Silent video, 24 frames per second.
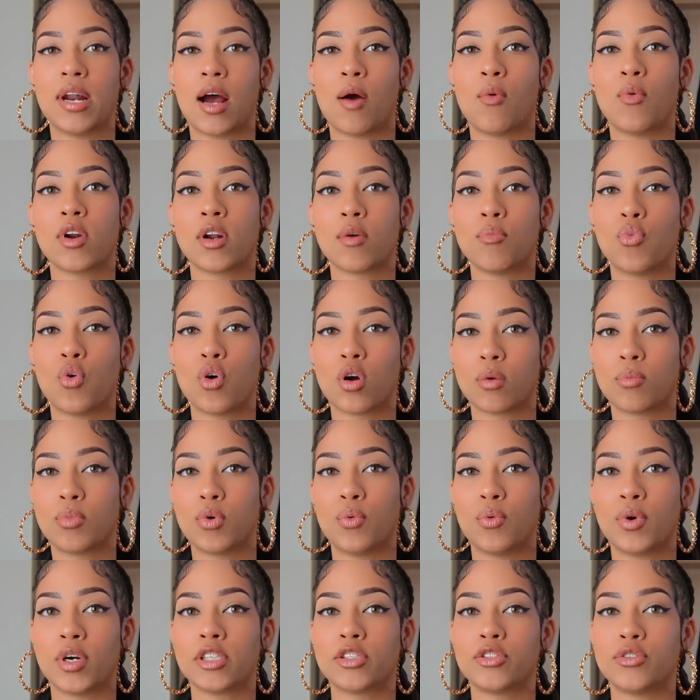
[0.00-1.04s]
I want a portable
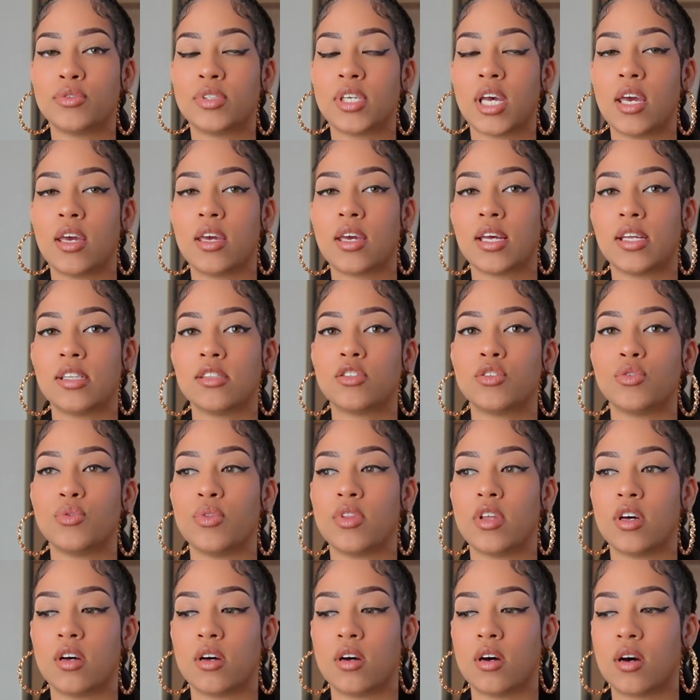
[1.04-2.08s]
one to take into
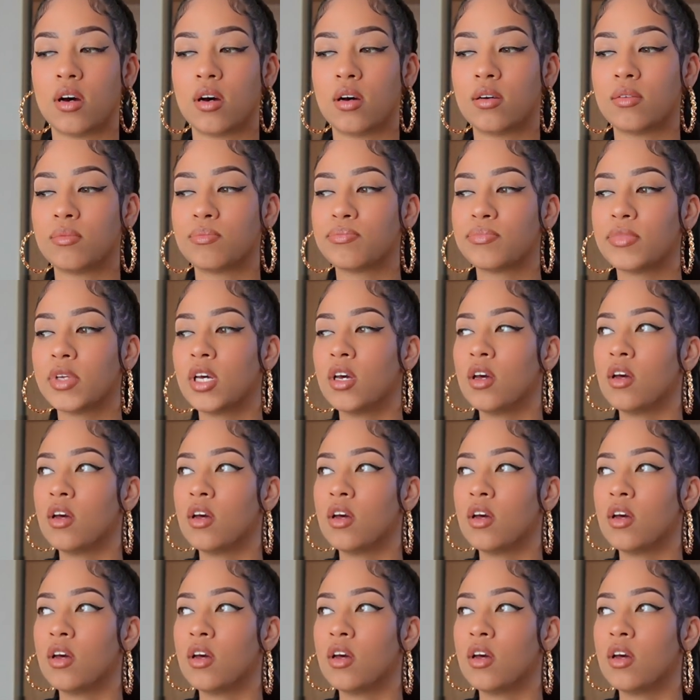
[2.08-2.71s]
the um